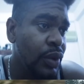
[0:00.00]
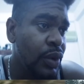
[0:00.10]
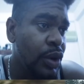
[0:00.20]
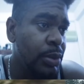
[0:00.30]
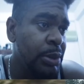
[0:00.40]

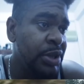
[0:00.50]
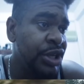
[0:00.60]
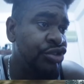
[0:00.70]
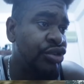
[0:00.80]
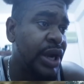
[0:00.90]
Or maybe
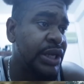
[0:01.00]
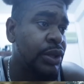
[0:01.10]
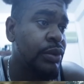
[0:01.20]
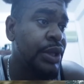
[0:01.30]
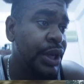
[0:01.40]
they dragged it
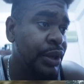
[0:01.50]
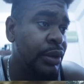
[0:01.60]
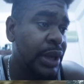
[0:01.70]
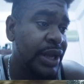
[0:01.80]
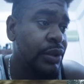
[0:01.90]
out
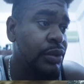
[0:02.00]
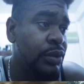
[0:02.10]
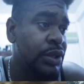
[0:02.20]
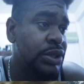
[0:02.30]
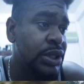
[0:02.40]
there. I don't know
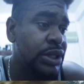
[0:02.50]
what.